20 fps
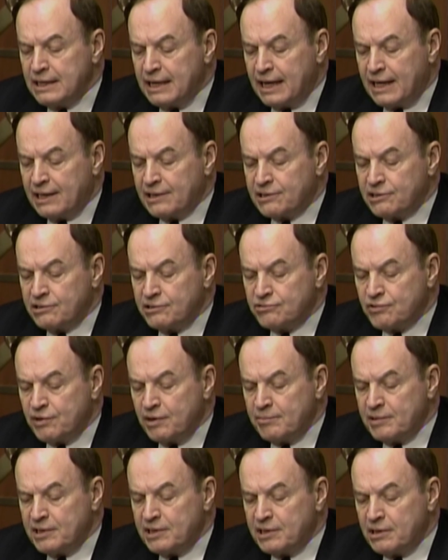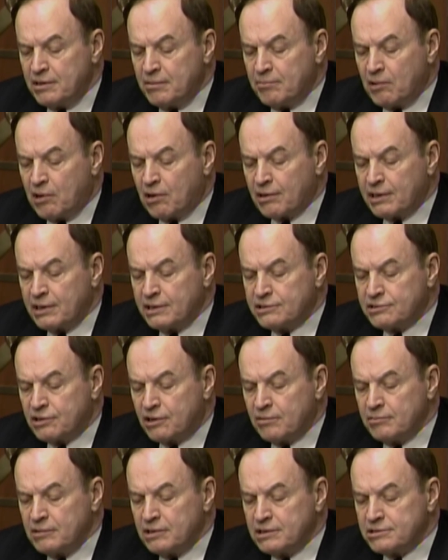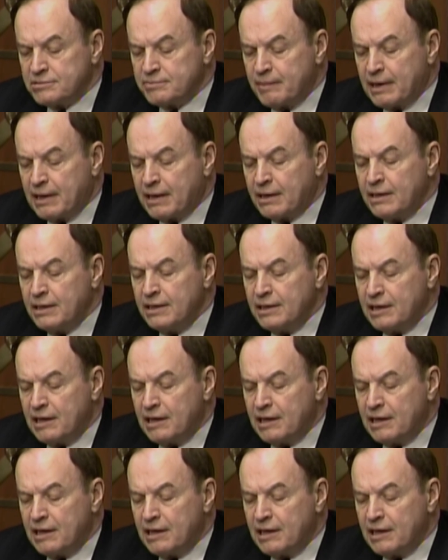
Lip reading: and contributed to market turbulence by